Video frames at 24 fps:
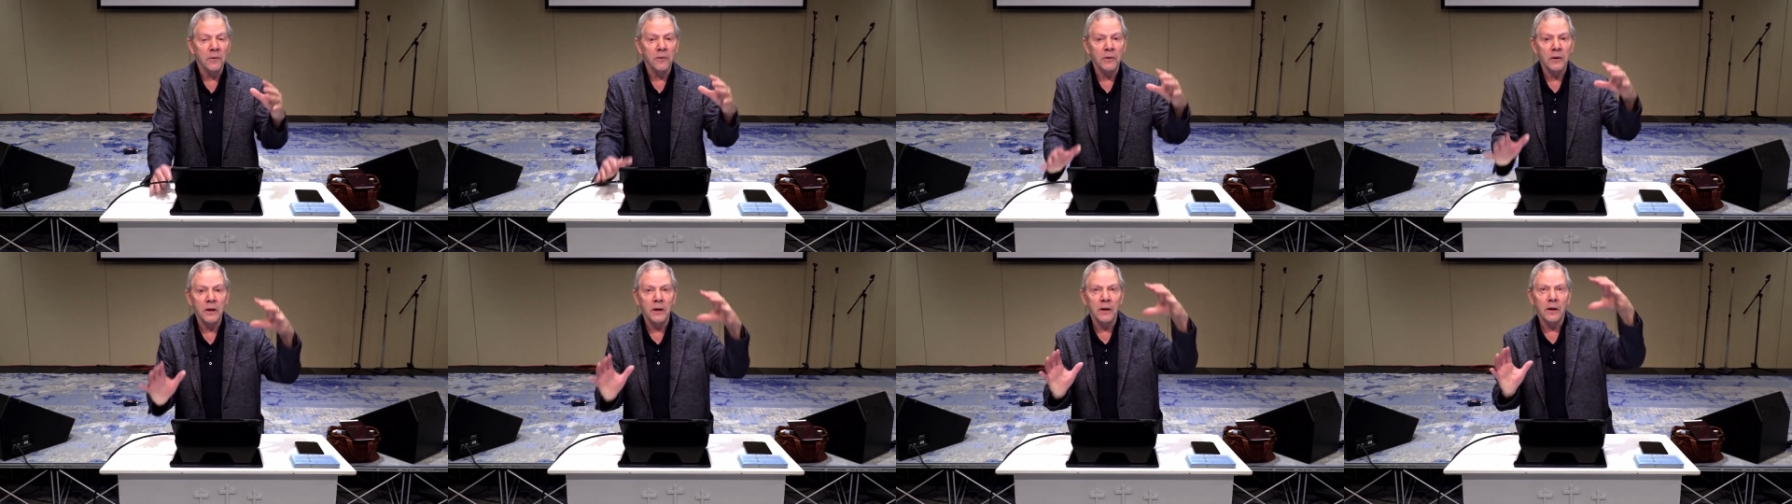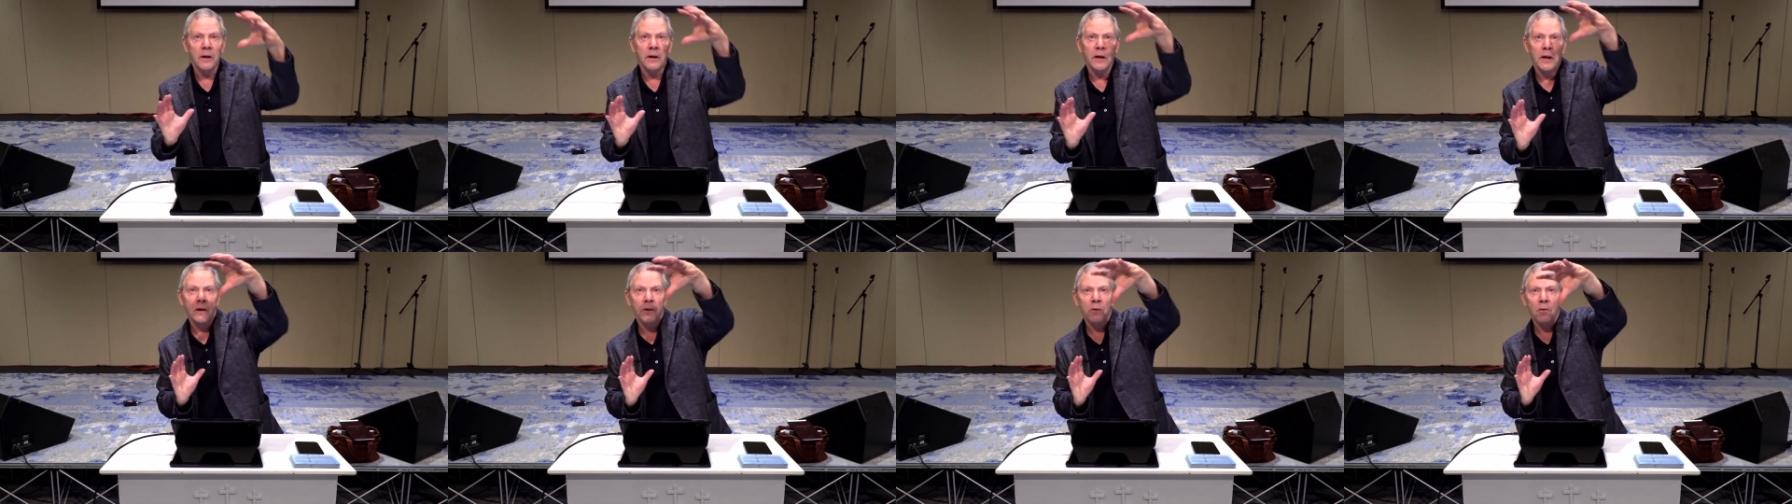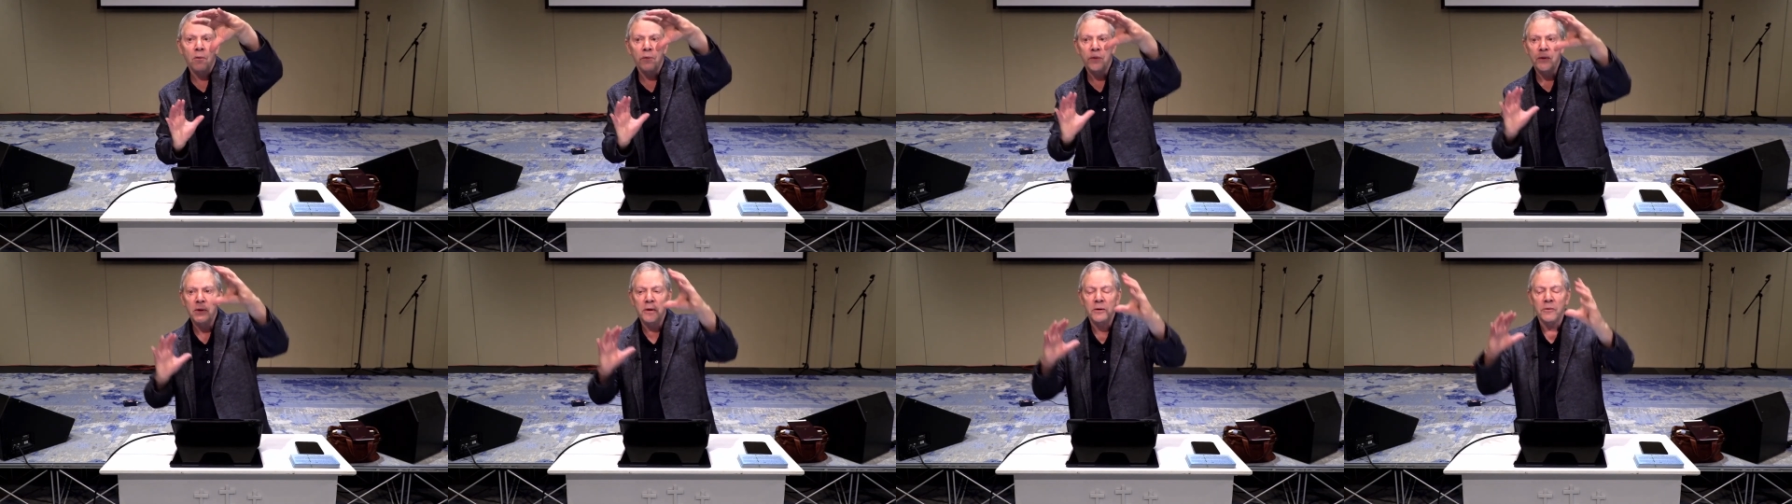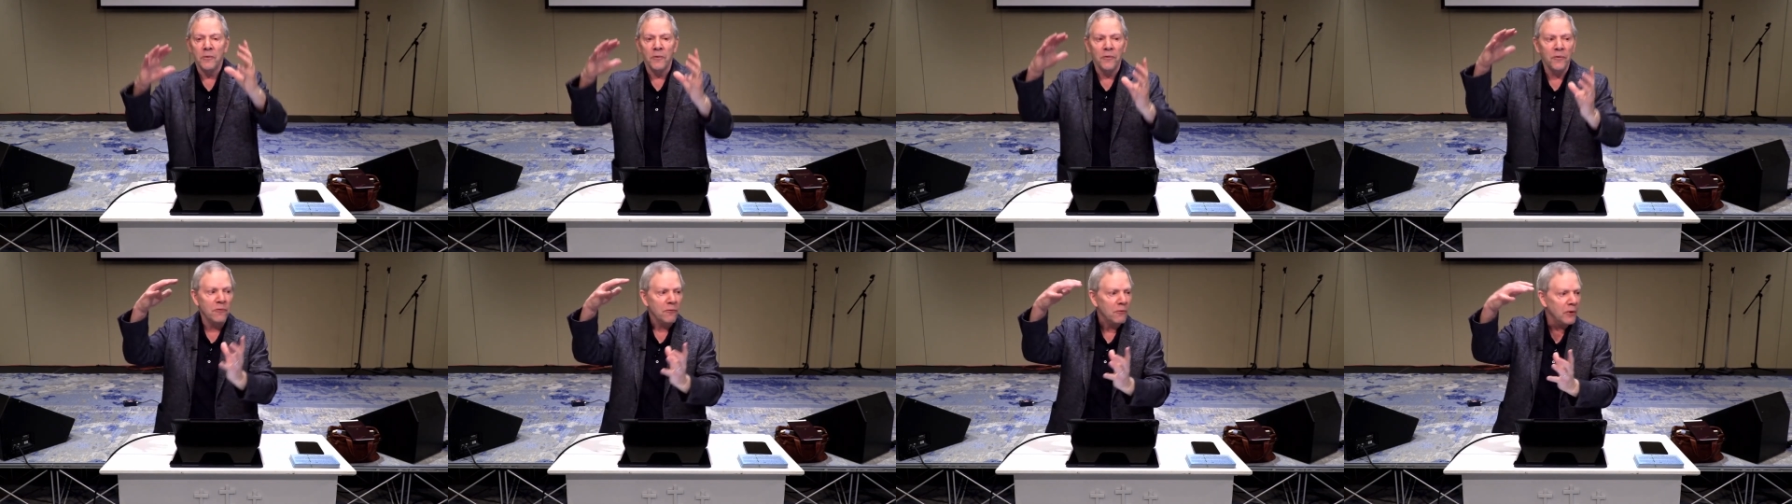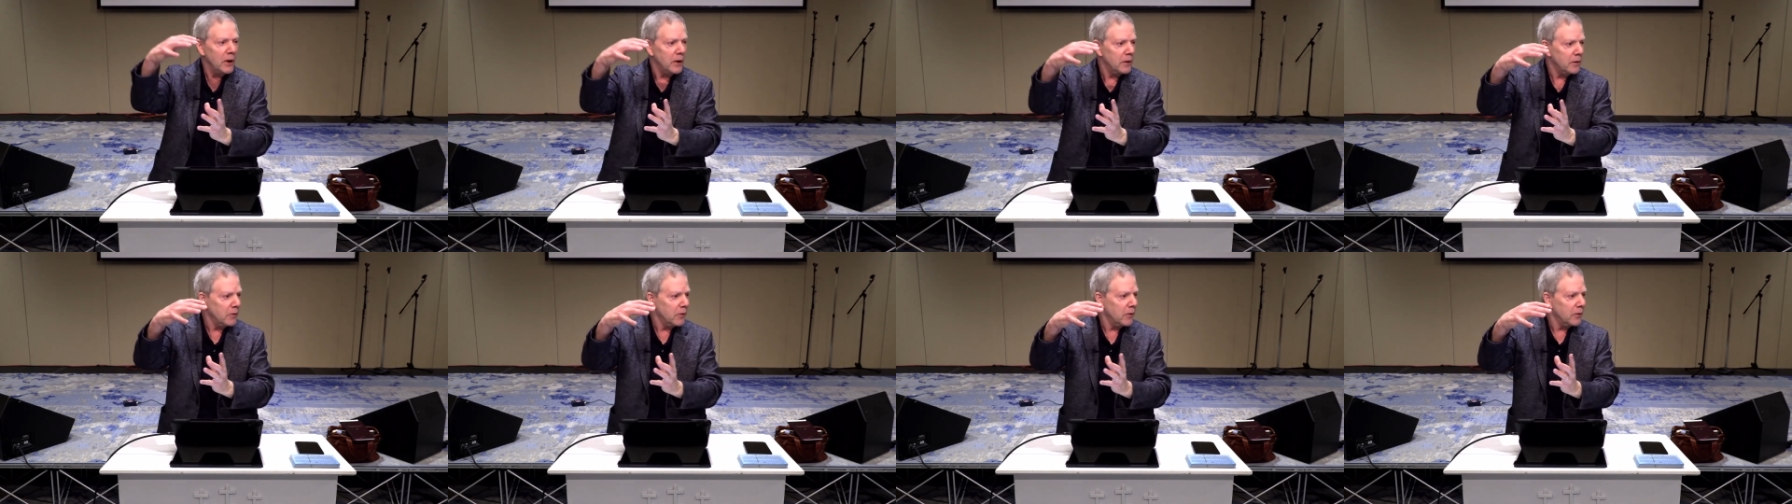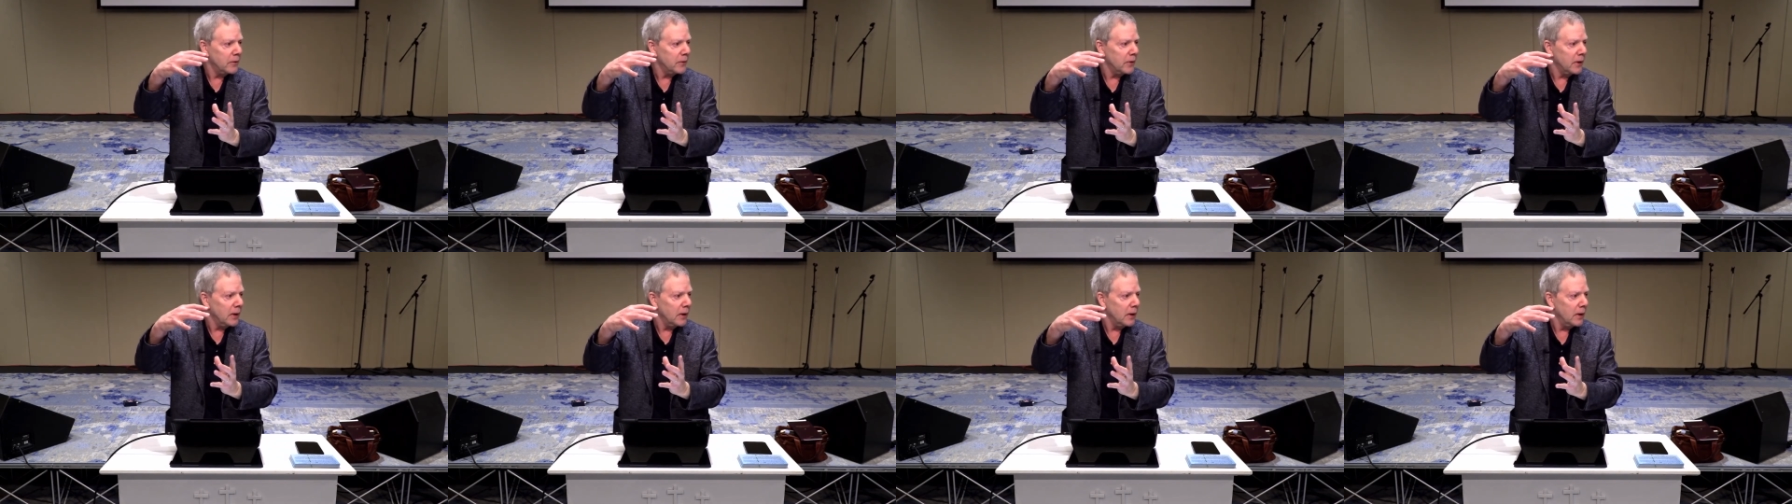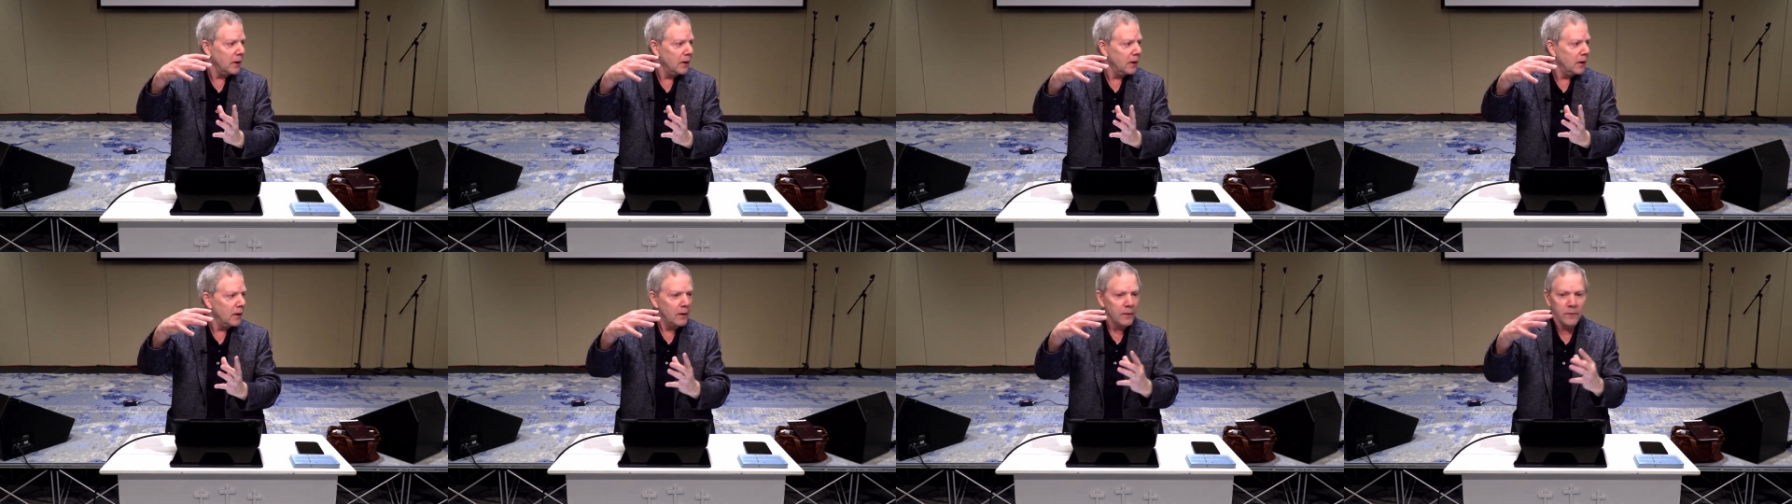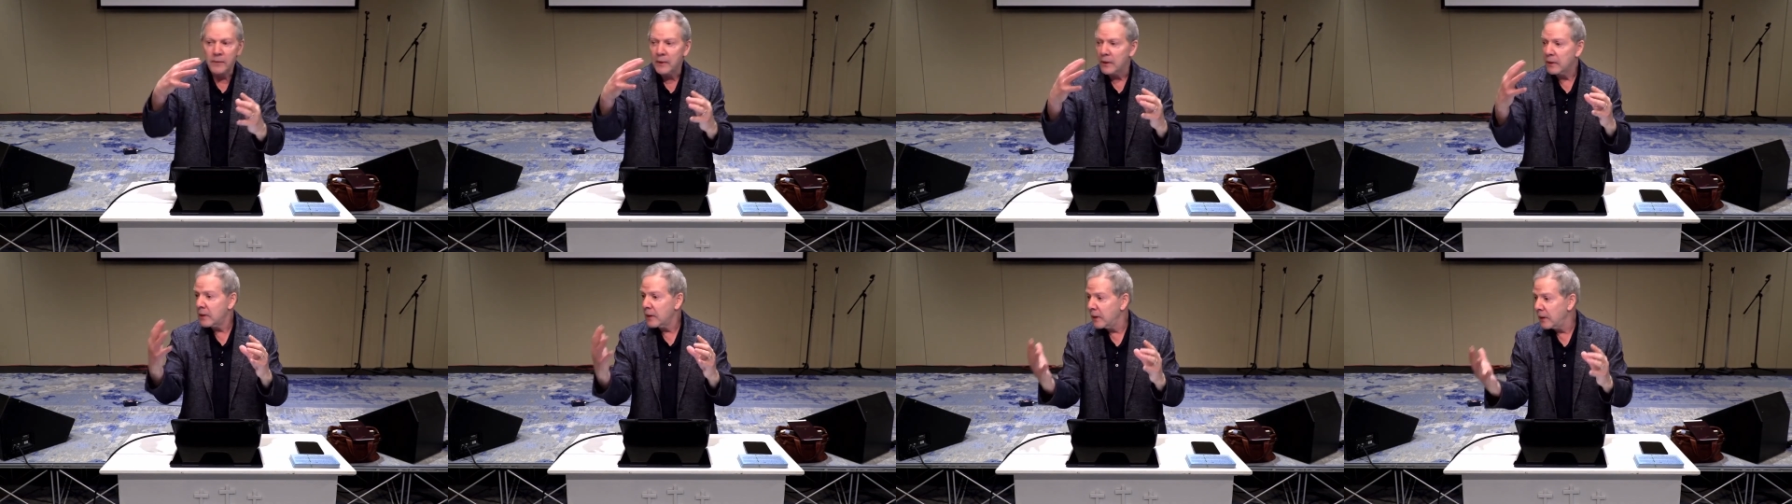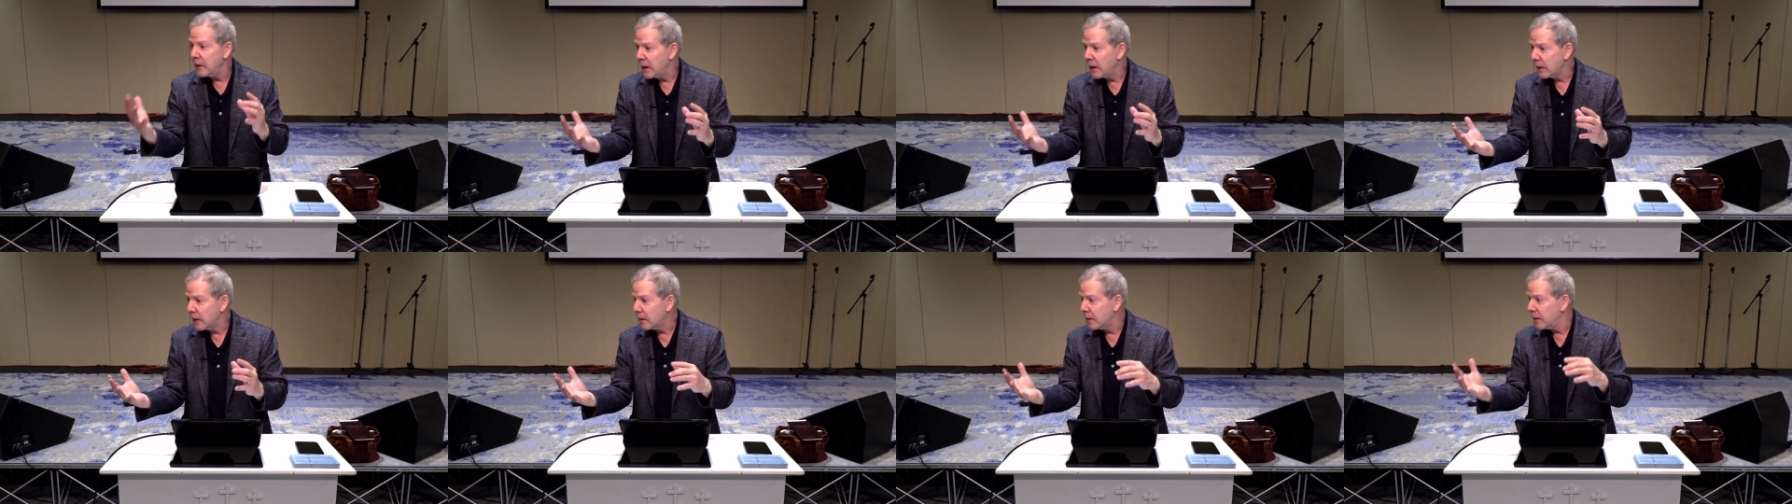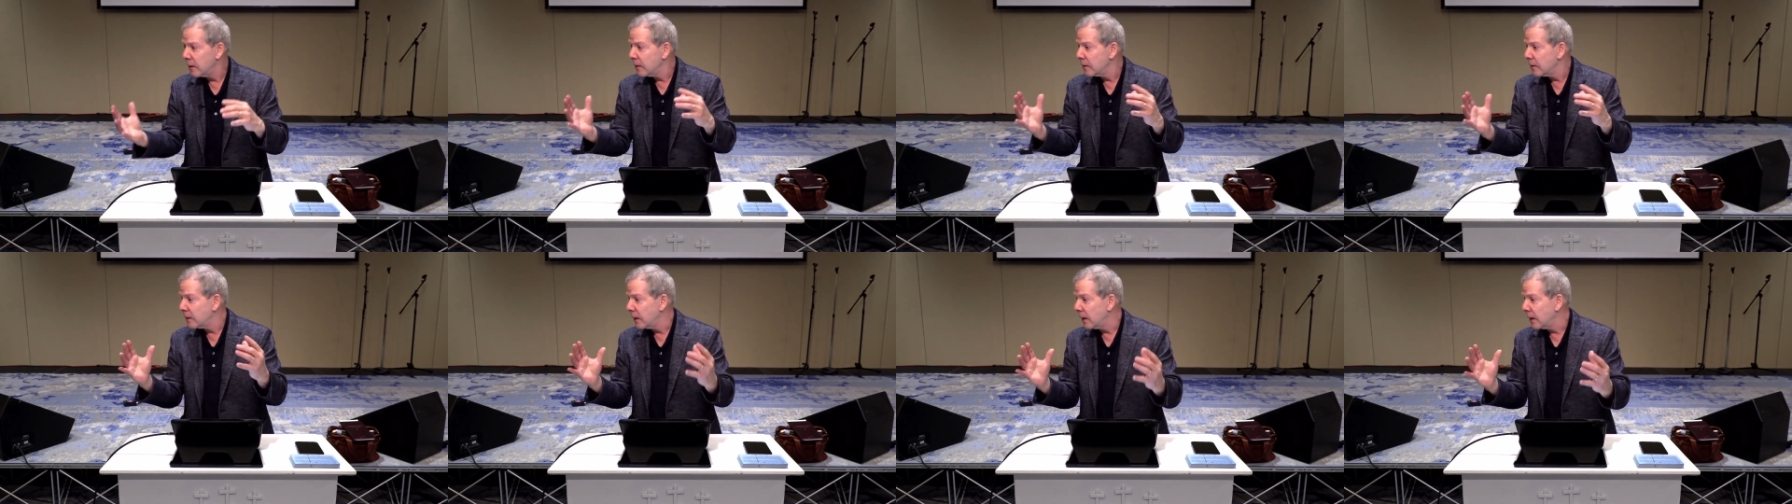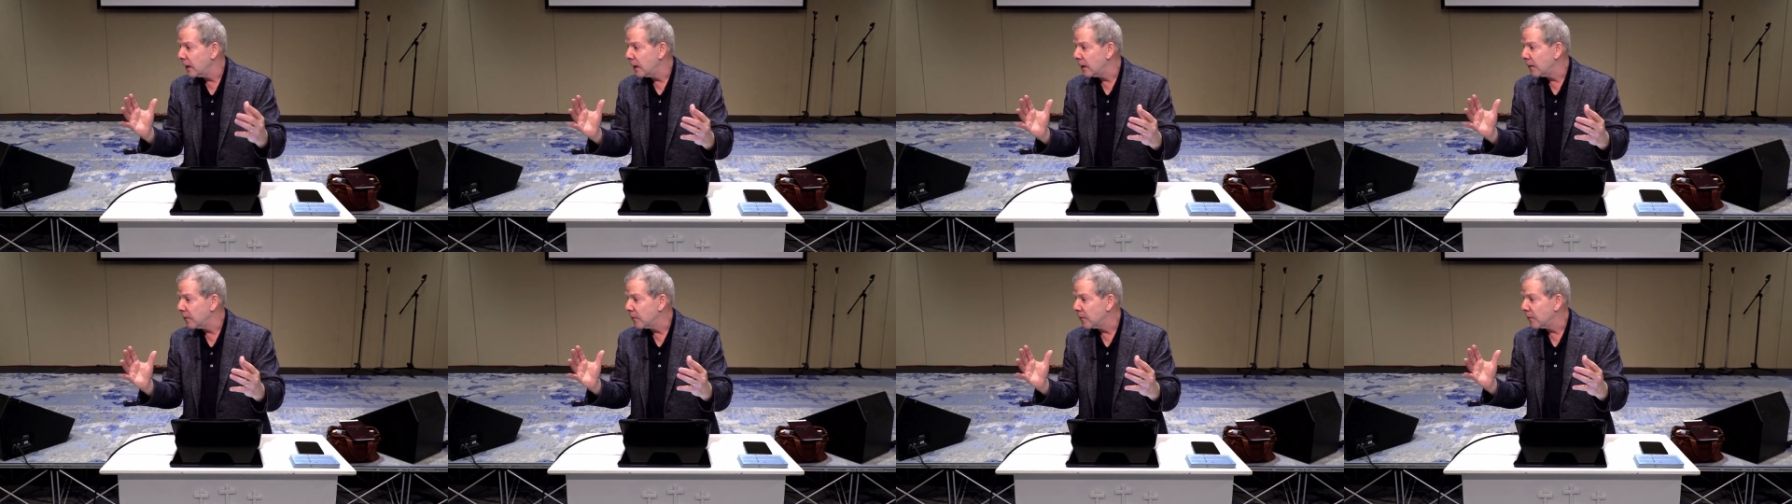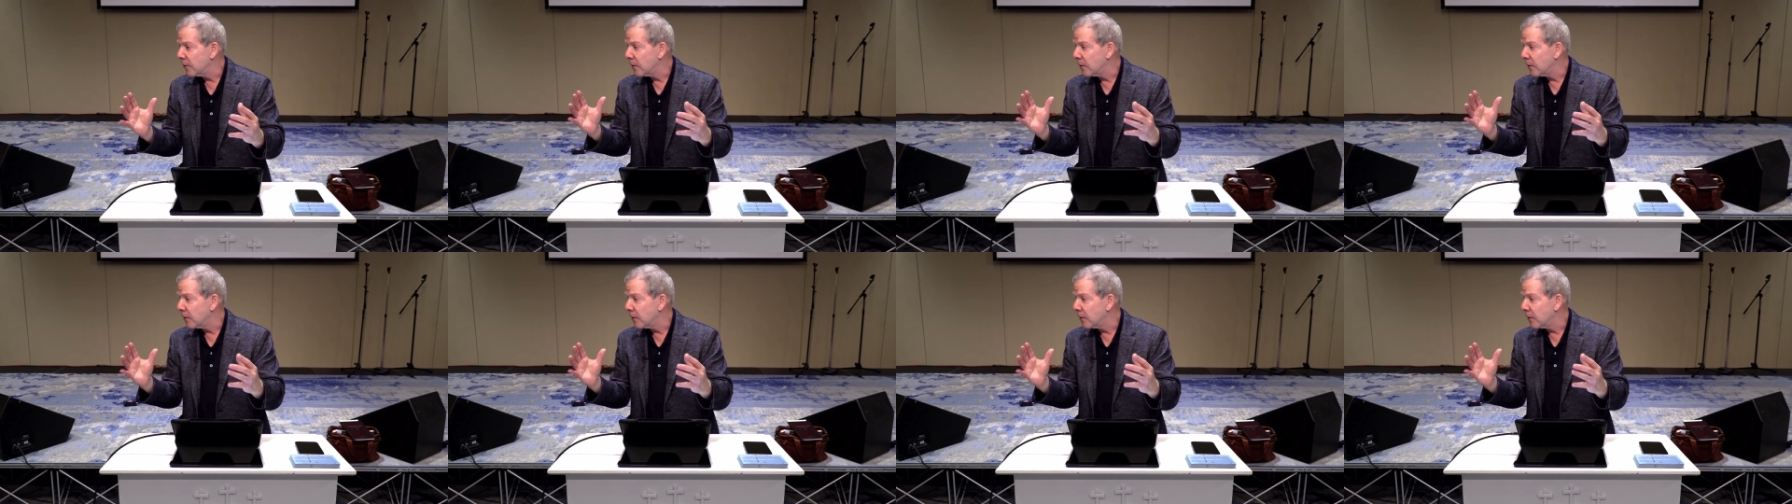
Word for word: You see, again, all these are threads, aren't they, that connect together.